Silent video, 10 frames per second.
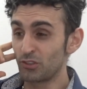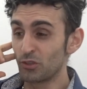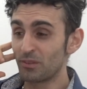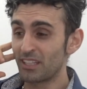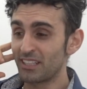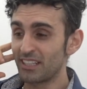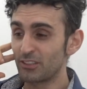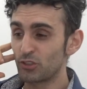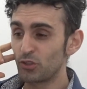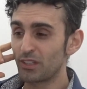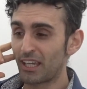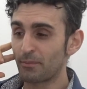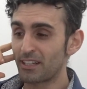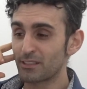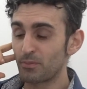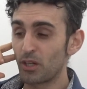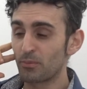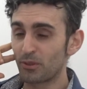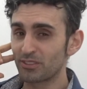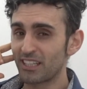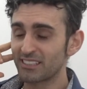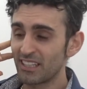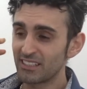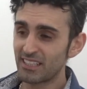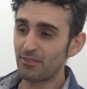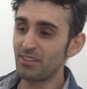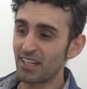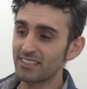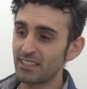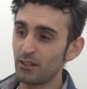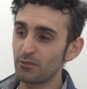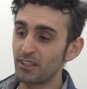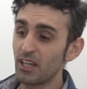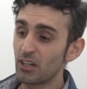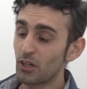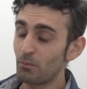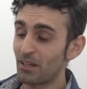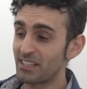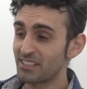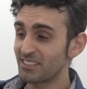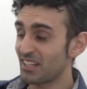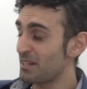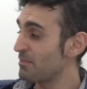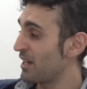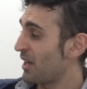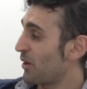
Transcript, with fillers: Normally you need two gigabytes per process to have a nice healthy compilation time.